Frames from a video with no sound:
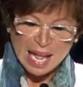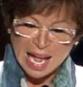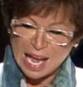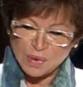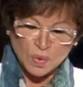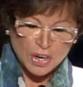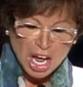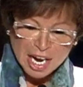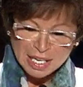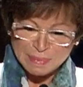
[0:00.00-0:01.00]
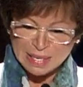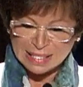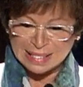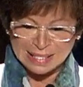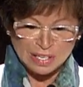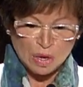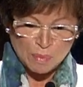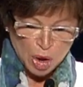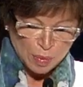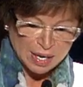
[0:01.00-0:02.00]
and we're not going to miss a single moment.